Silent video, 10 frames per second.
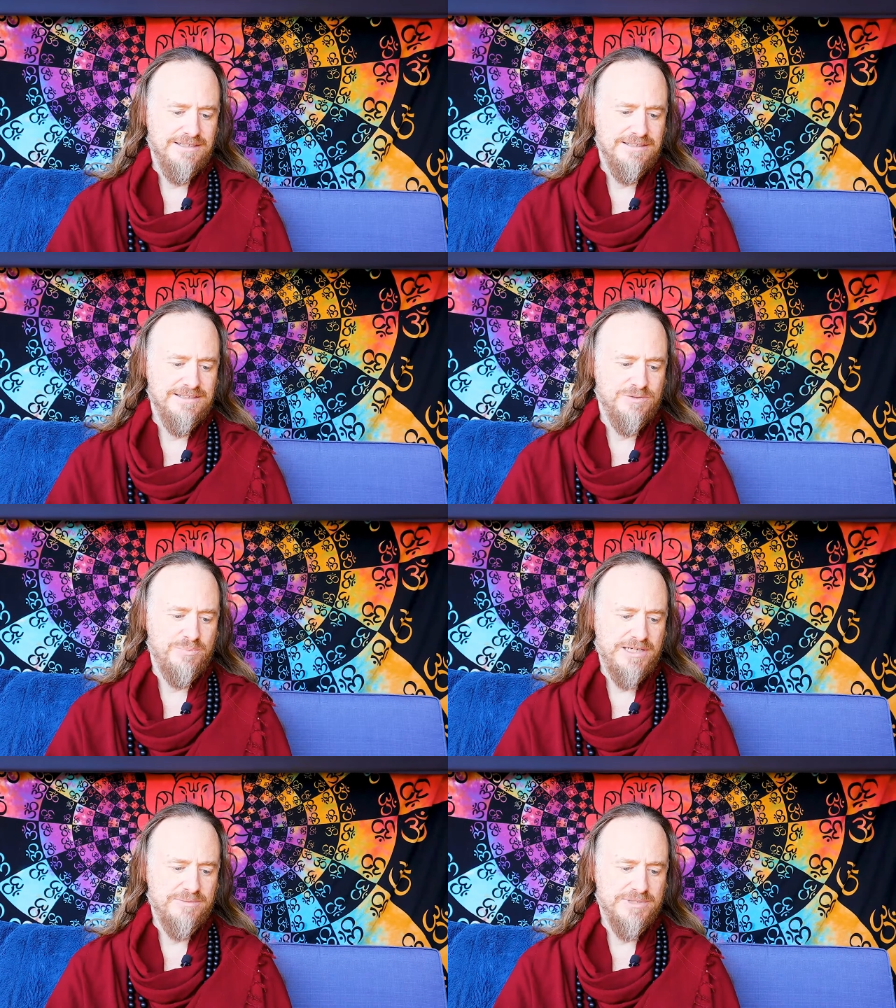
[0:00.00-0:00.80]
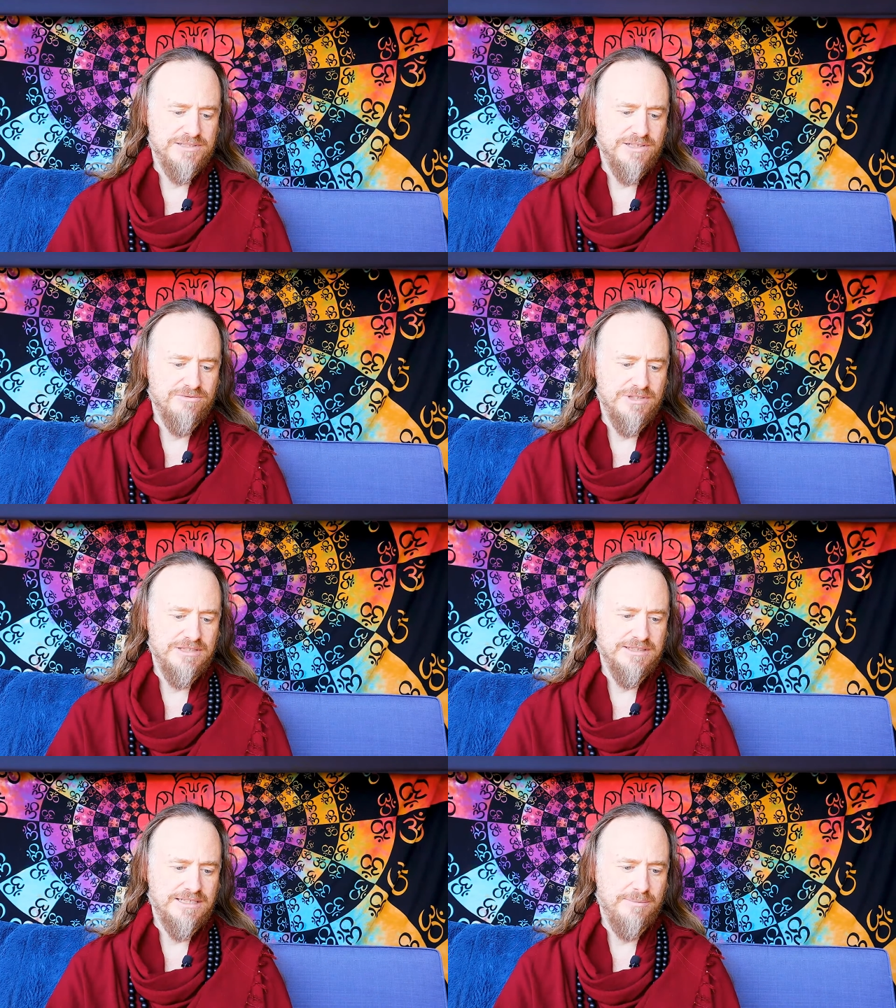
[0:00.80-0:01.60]
And these babies are
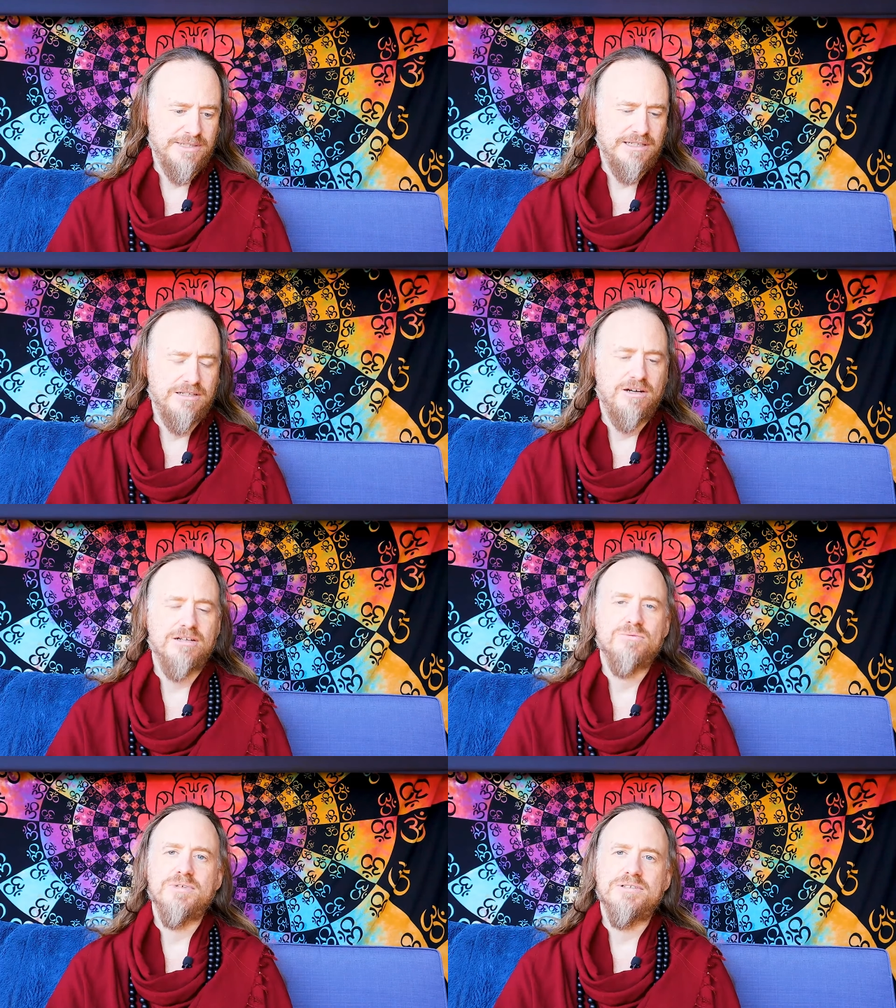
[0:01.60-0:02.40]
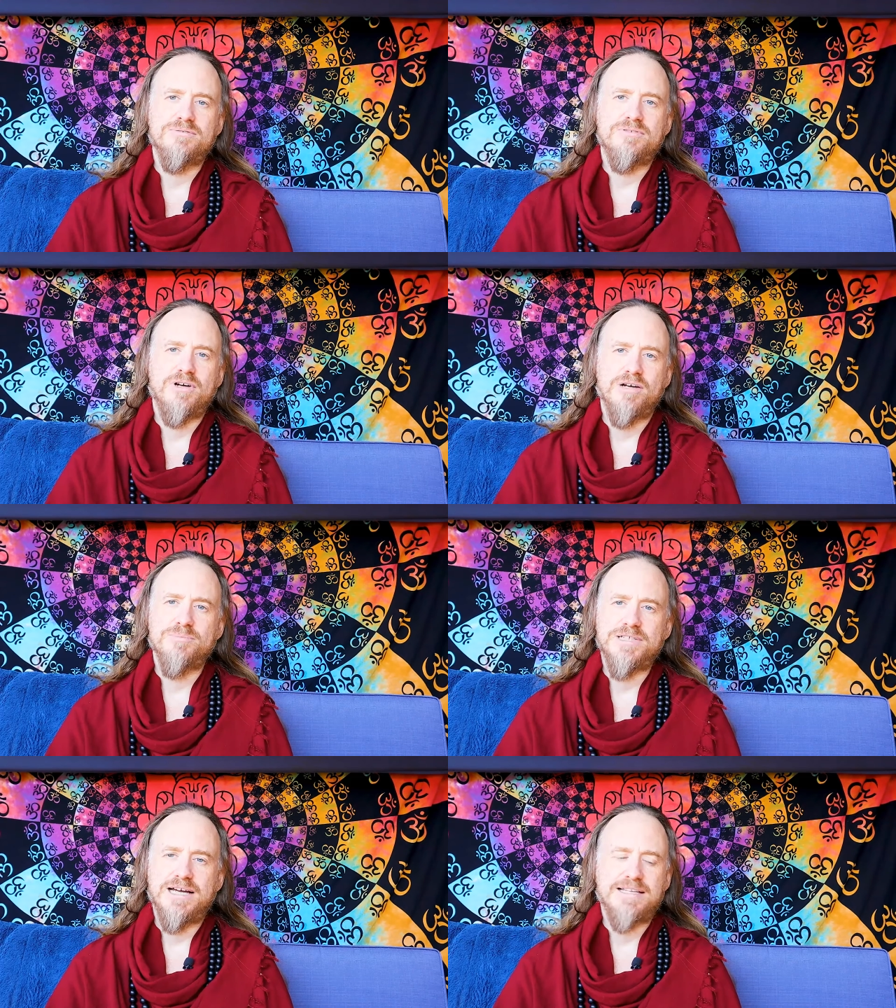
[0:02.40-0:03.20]
really coming along. We've
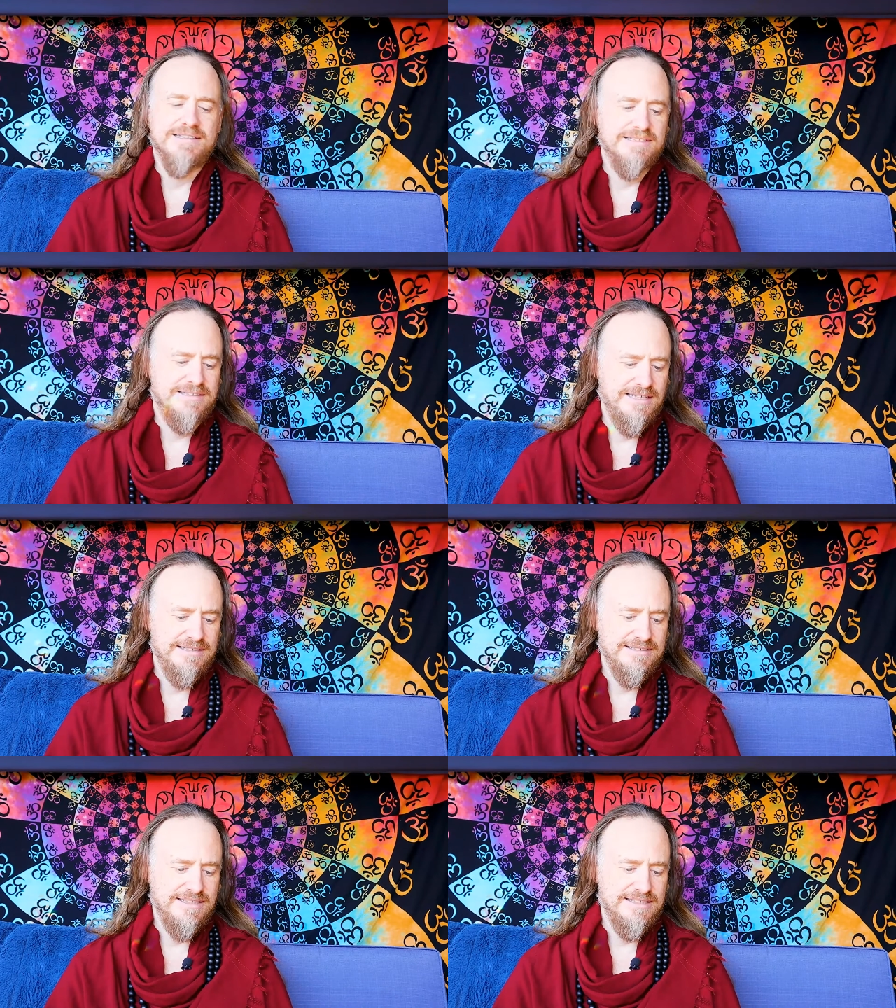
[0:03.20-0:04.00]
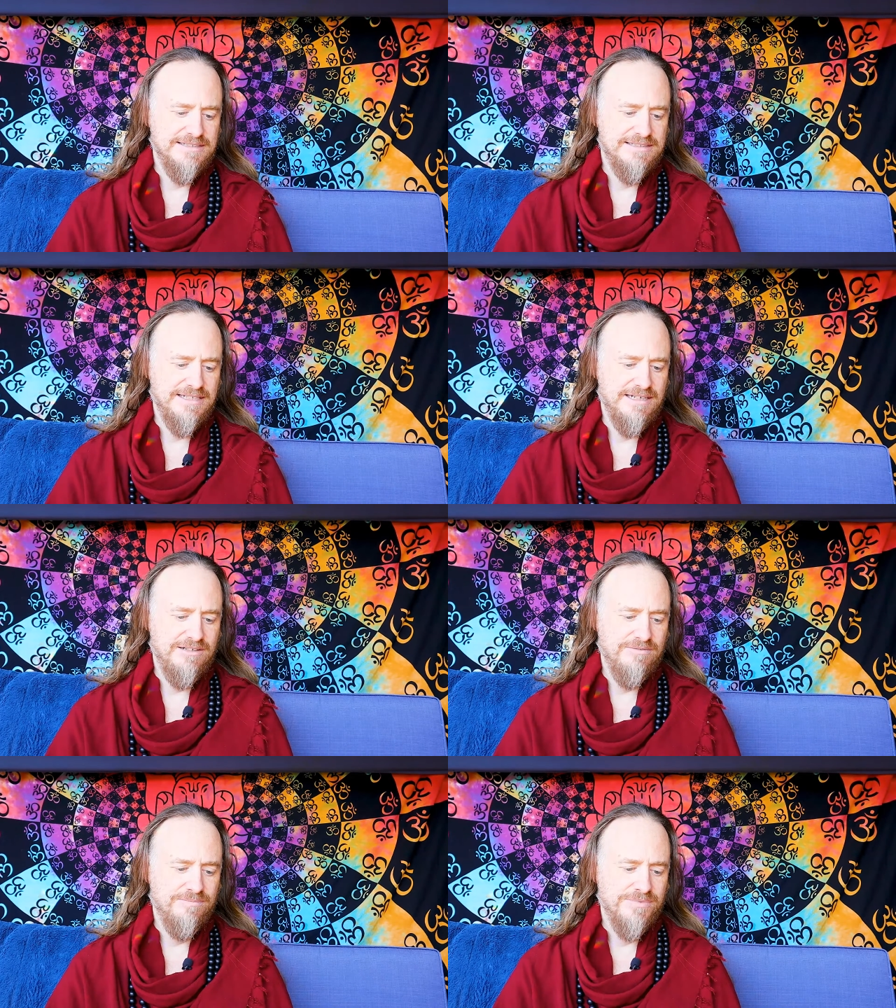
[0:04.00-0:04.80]
gone beyond the 10 days
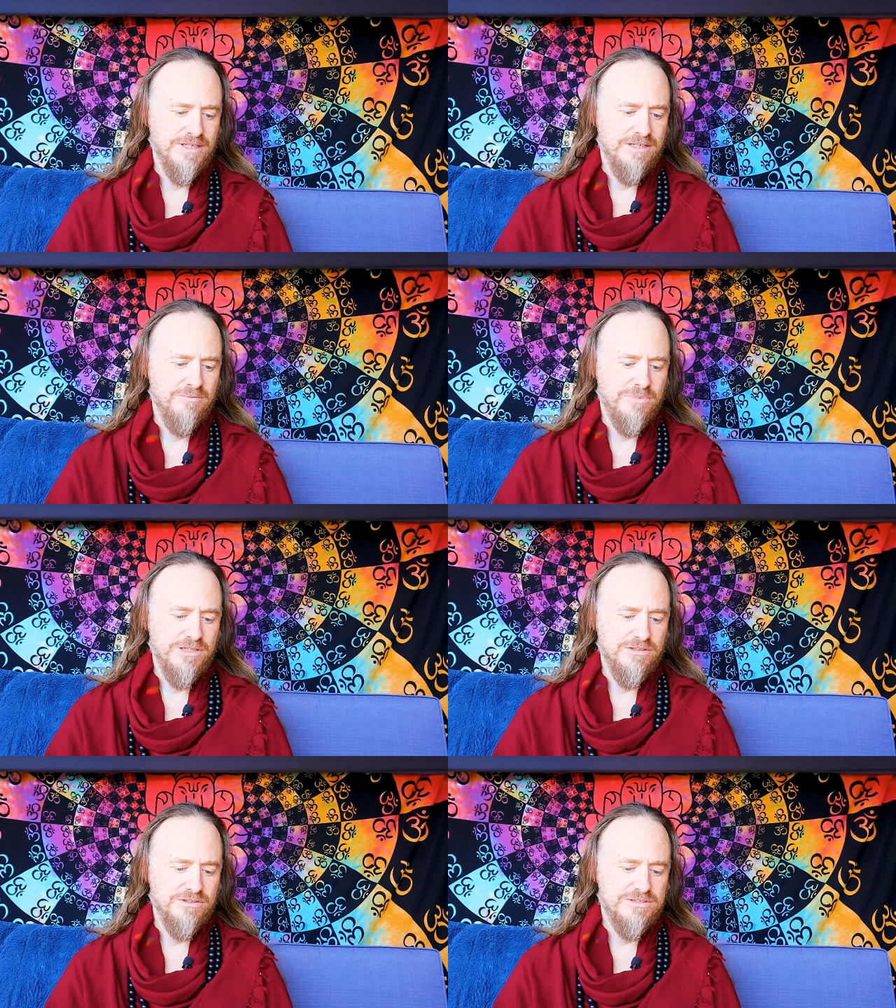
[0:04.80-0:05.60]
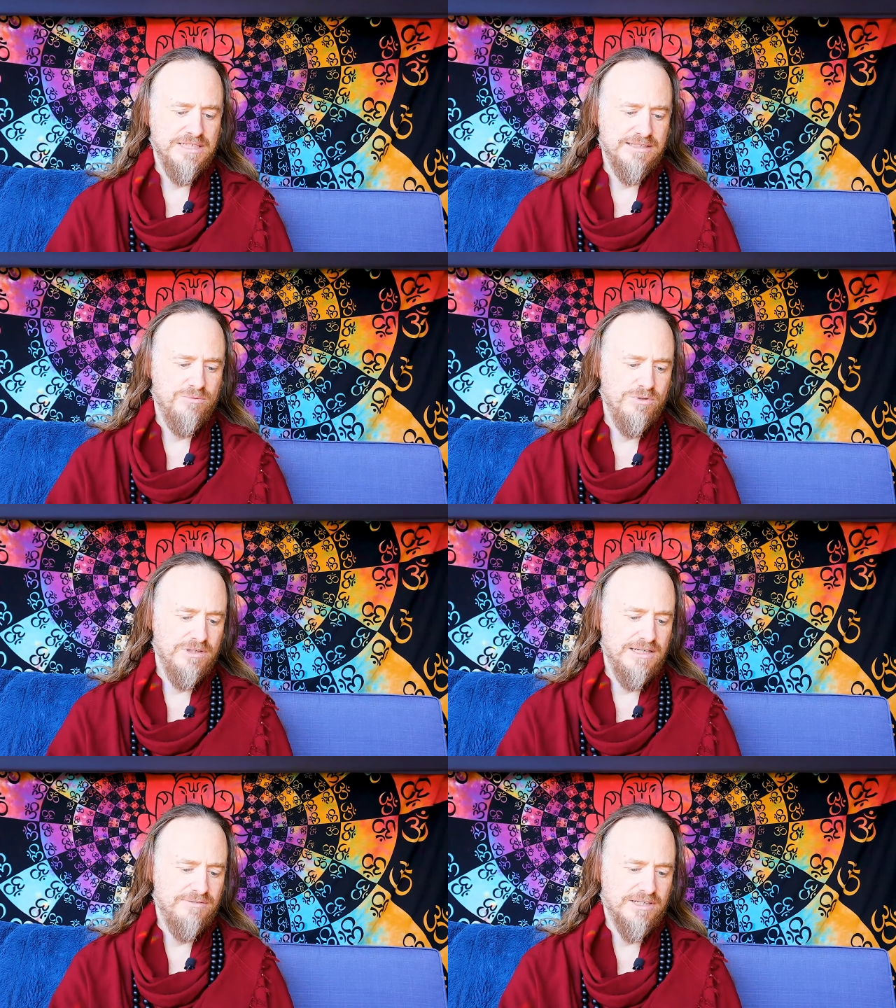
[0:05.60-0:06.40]
now, but it looks like
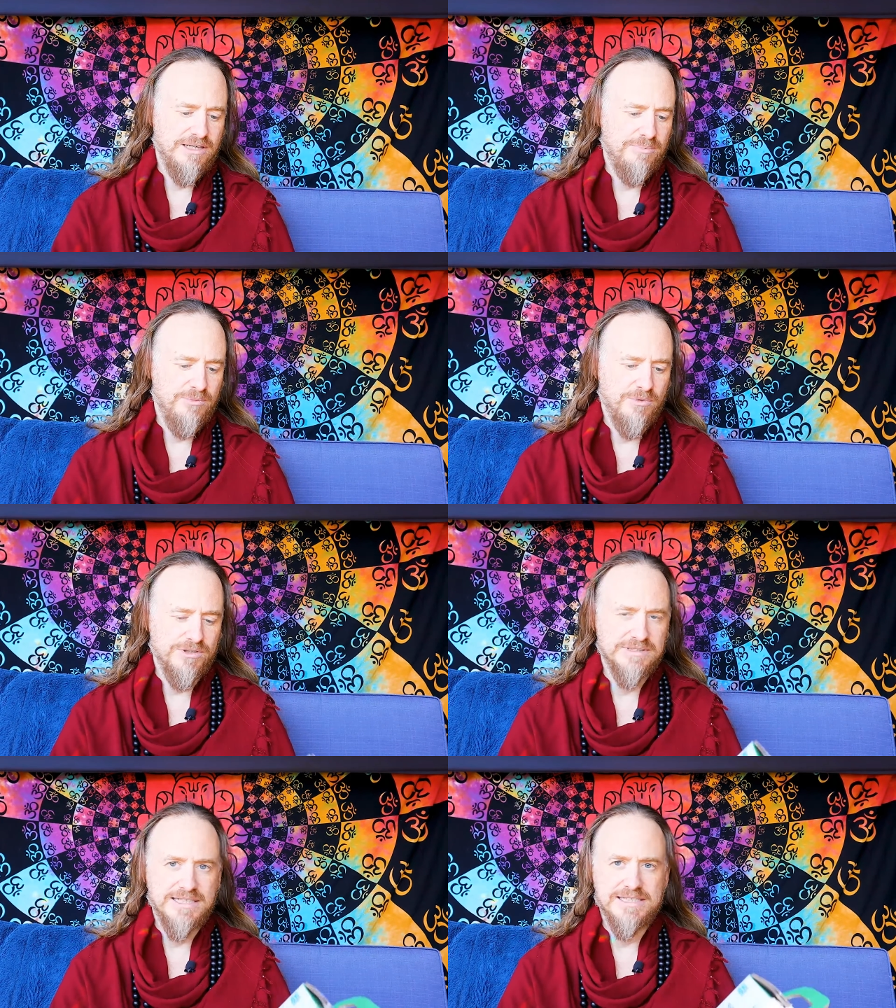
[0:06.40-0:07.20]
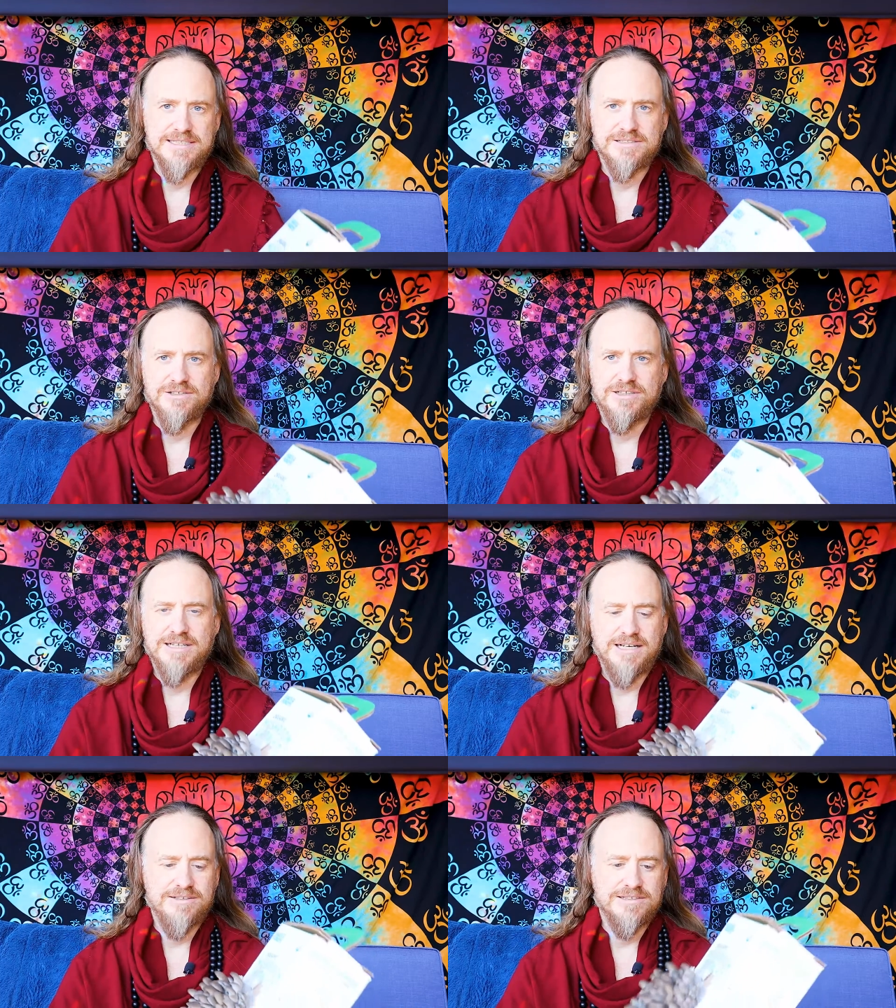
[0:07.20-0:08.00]
we'll have a couple more days. Look
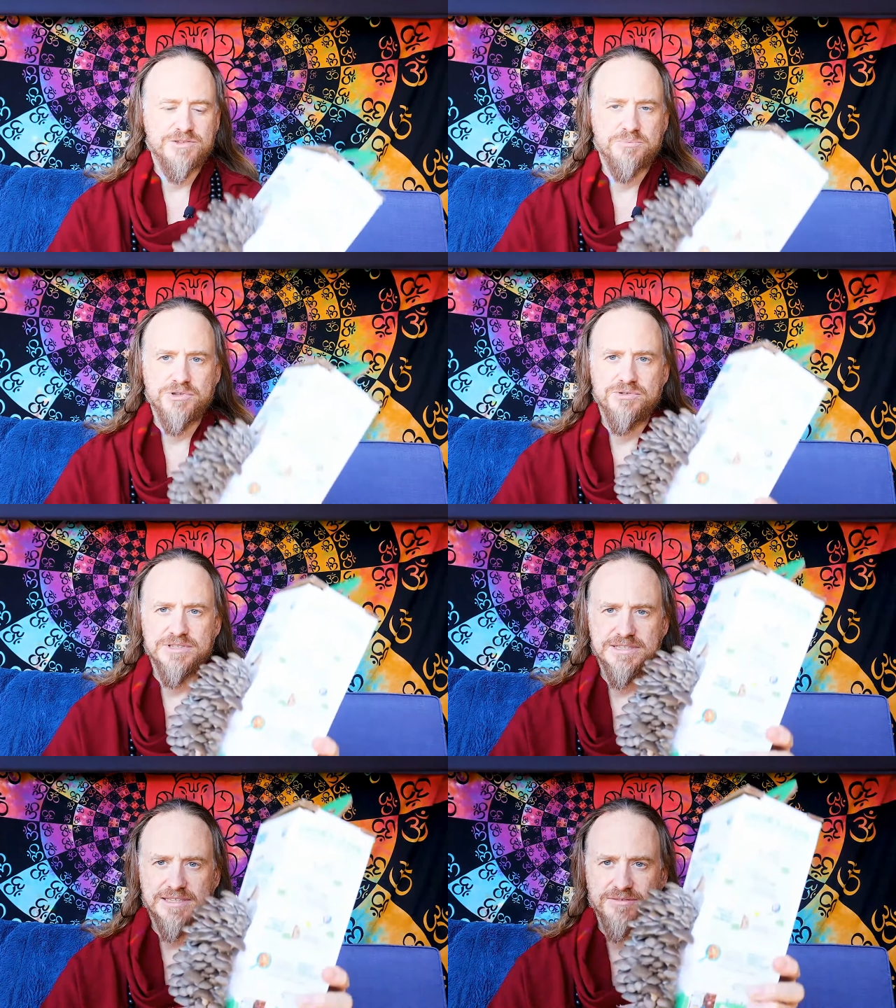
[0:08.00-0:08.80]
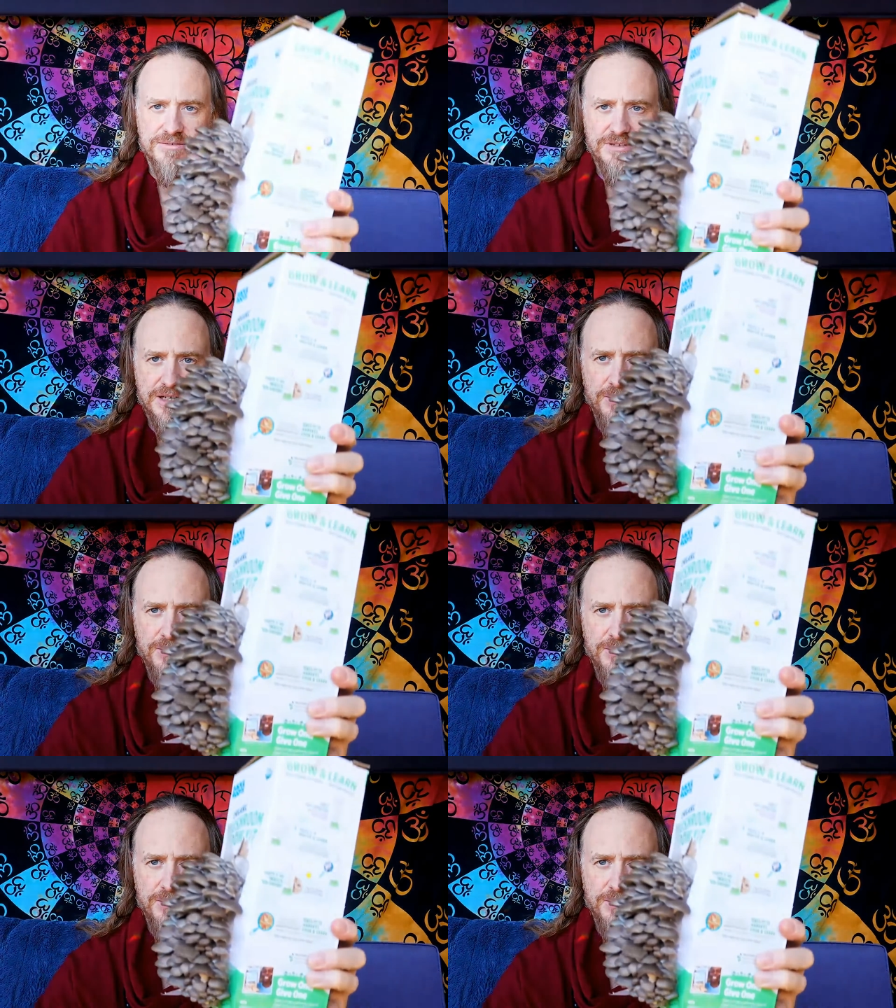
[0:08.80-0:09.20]
at how these beauties have